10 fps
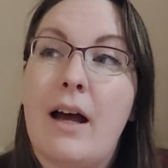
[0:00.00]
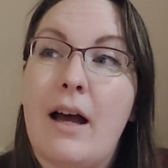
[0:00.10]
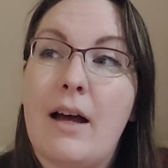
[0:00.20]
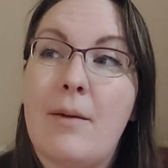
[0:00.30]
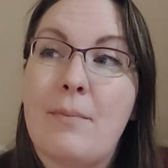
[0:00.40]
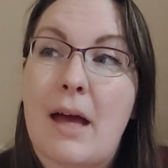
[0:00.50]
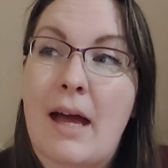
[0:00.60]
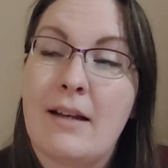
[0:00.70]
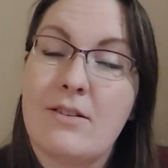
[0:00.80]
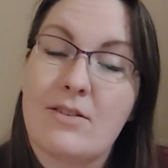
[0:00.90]

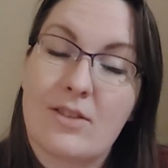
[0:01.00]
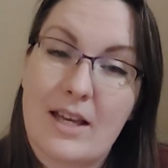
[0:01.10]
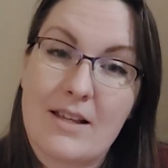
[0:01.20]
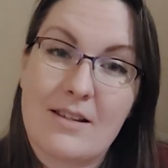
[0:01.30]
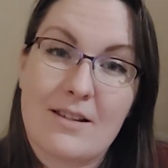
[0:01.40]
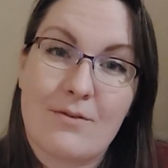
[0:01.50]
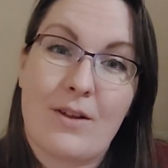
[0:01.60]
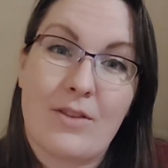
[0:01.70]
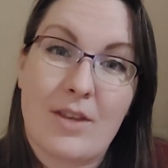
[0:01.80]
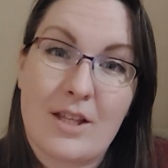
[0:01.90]
and things,
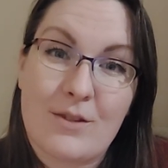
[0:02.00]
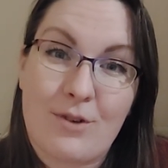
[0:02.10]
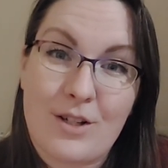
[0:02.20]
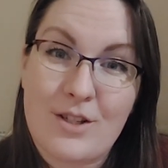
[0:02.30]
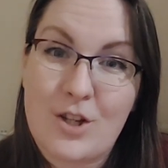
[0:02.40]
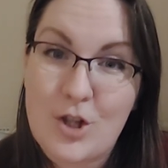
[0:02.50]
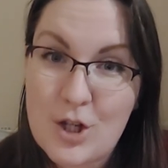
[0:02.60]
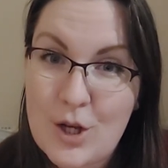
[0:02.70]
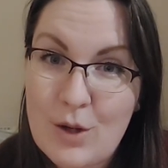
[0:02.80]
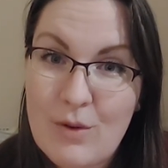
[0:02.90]
fun things for us to
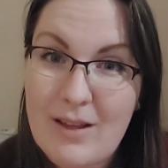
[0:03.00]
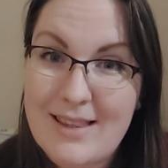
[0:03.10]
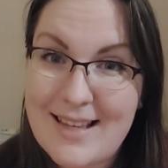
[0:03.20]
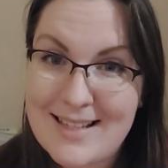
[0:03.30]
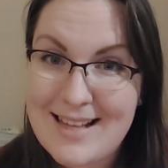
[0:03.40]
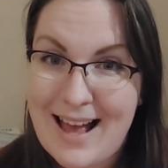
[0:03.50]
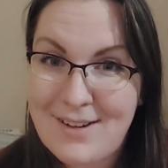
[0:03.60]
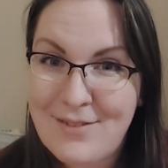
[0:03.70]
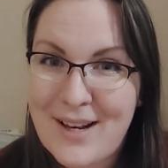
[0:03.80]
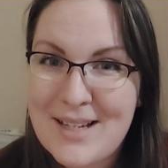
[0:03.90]
do this
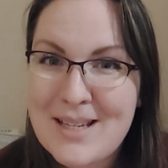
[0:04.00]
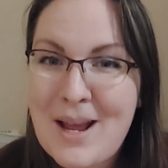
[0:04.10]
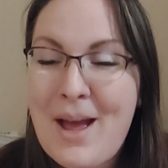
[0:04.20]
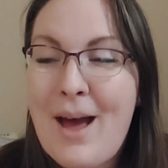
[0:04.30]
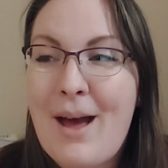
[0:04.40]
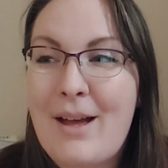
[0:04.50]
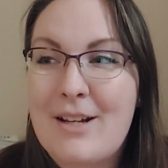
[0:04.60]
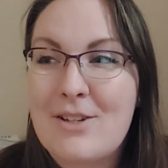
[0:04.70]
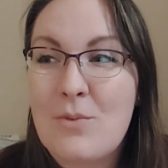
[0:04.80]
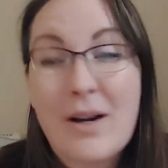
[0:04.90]
advent.
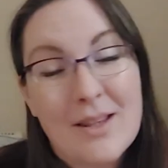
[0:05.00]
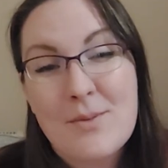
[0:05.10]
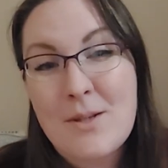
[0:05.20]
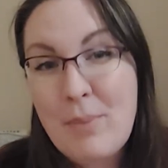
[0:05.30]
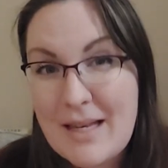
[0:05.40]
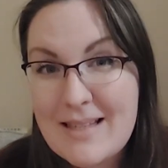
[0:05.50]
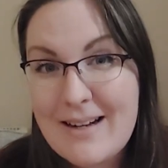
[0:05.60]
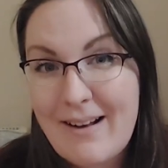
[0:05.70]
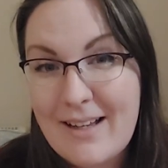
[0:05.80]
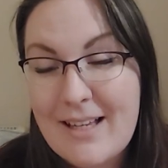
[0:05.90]
And one of them was a pizza
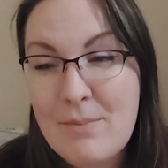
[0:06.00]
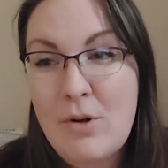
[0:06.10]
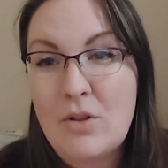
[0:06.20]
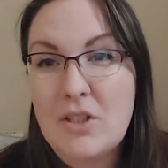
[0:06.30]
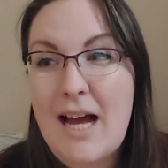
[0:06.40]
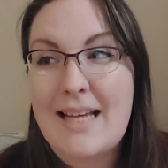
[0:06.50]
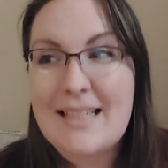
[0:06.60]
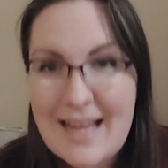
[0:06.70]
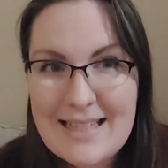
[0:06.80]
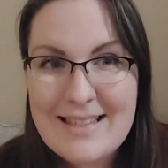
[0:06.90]
night. He pulled that
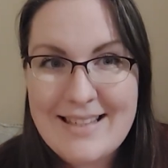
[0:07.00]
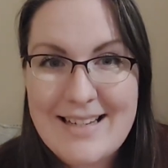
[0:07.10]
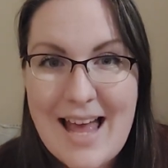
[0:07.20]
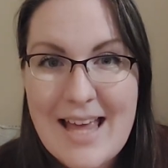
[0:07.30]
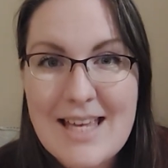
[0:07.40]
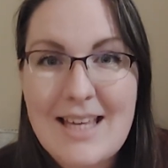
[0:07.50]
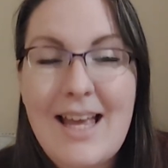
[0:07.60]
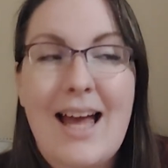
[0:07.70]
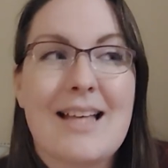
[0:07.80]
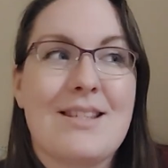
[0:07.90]
yesterday.
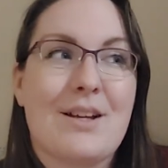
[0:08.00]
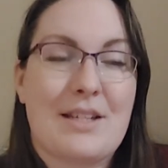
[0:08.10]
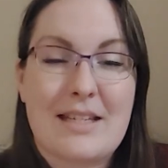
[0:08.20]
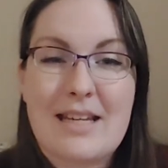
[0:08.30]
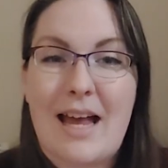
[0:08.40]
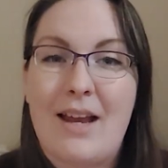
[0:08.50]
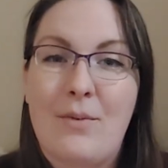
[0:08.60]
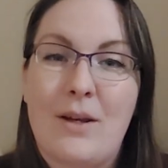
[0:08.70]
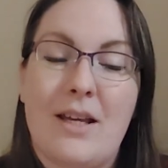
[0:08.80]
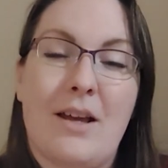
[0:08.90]
And so today
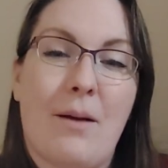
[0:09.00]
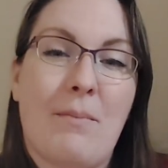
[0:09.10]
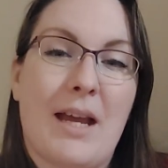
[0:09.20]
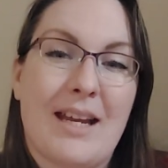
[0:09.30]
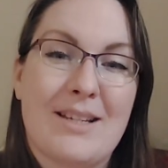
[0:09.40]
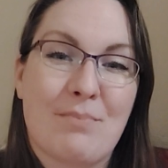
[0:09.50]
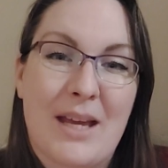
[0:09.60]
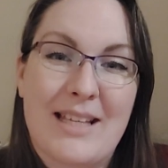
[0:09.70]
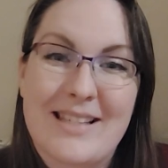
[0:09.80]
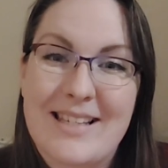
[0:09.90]
we made
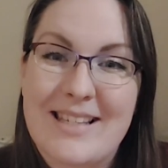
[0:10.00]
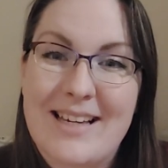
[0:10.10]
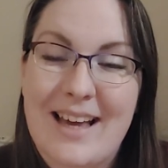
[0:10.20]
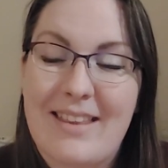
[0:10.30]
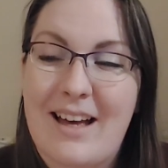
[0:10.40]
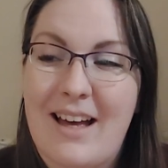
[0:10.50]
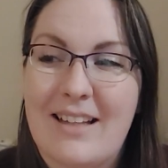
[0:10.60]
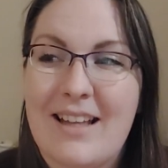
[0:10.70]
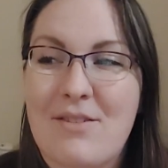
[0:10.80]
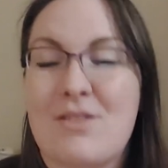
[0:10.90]
pizzas together
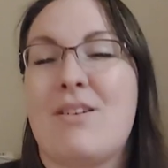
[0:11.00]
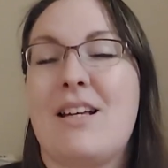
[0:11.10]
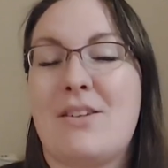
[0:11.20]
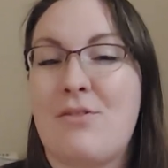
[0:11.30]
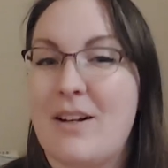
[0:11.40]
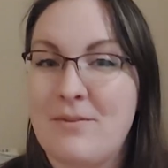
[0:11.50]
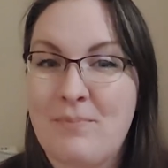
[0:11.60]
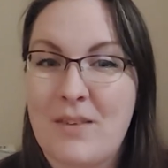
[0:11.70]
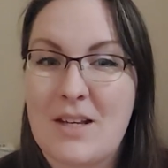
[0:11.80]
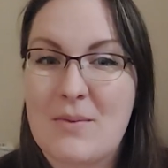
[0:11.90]
and that was really good fun
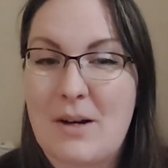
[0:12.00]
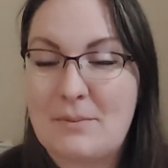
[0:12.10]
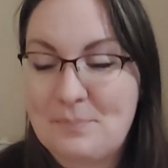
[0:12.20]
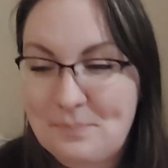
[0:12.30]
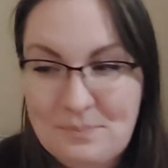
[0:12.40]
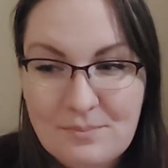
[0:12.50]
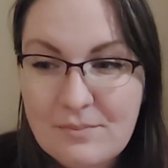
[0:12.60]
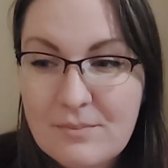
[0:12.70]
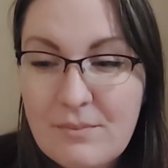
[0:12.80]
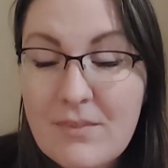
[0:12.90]
as well.
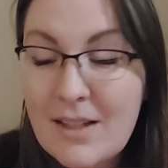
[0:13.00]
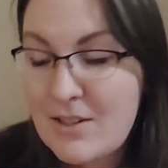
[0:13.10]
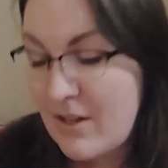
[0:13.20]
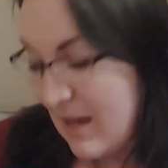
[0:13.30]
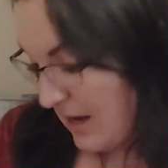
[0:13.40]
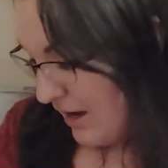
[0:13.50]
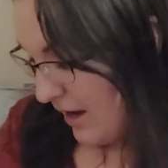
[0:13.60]
So yeah,